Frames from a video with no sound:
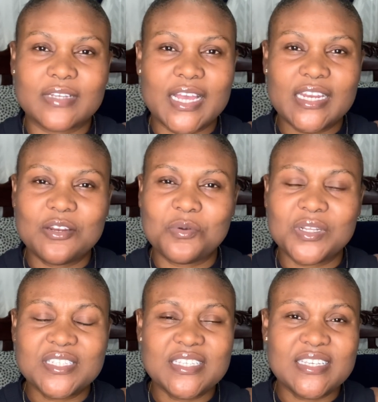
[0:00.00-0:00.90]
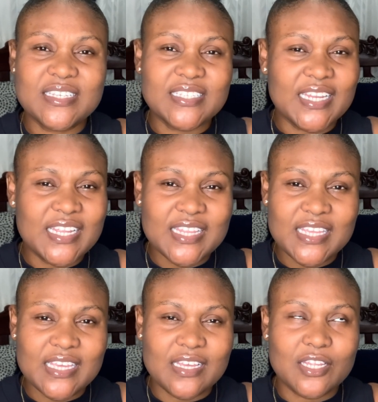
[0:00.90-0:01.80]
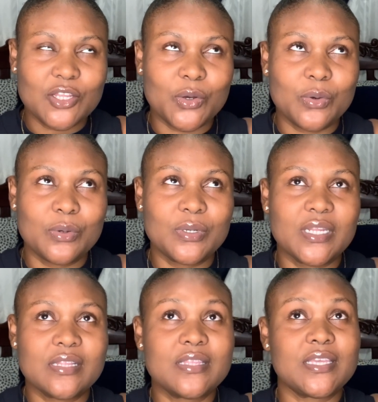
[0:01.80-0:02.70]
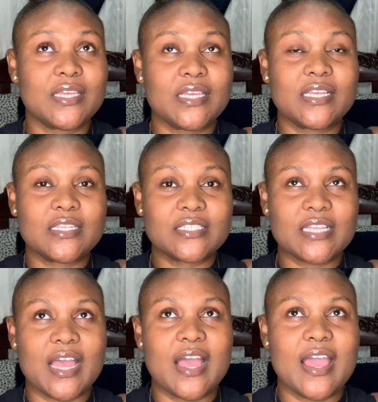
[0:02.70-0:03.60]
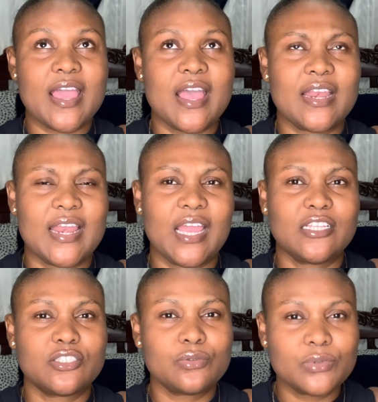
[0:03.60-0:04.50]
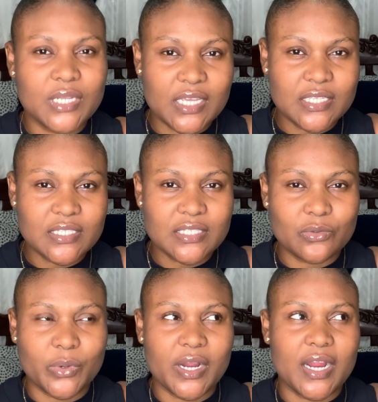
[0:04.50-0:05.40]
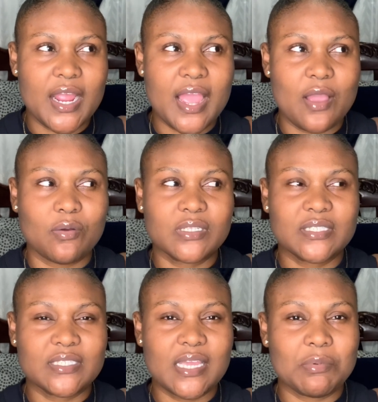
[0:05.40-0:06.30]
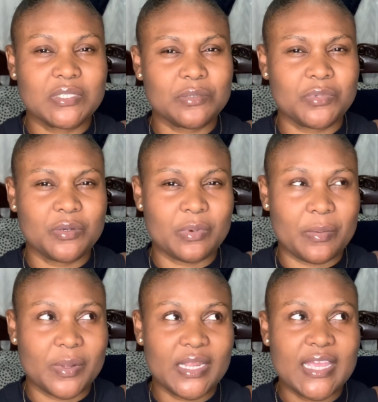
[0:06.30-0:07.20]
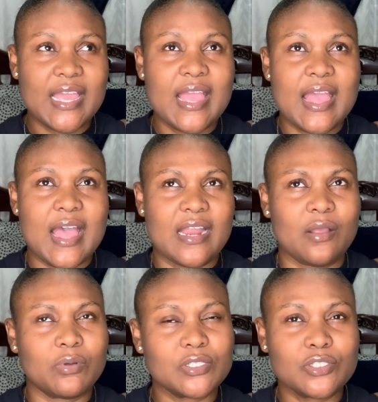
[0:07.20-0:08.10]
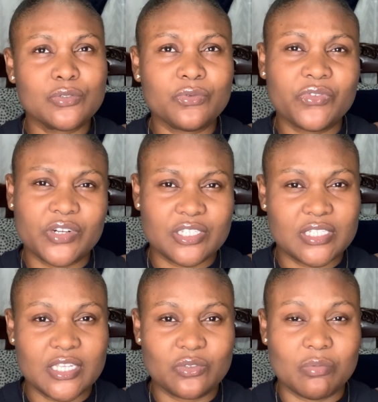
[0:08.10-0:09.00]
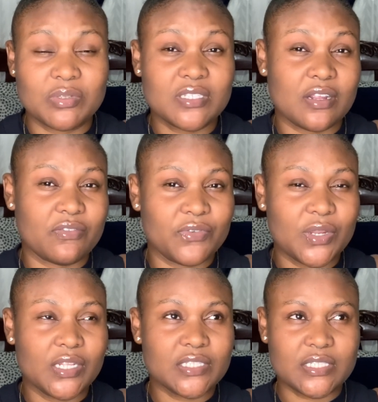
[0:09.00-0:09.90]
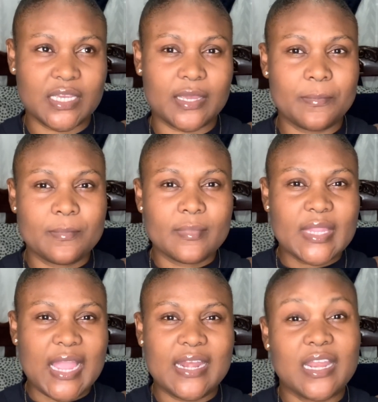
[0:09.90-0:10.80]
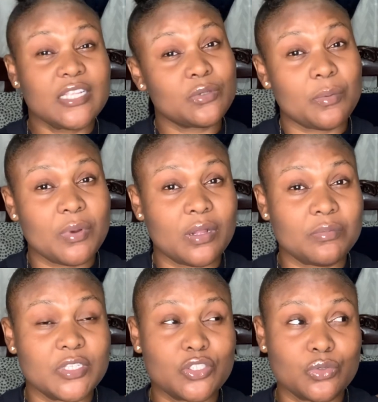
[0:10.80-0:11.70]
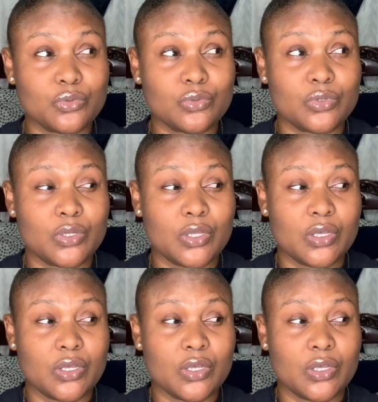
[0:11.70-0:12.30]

I didn't want to eat anything. The only thing is I had like two days where I wasn't able to breathe properly. And that was the two first days when I started feeling sick. And that's what brought me to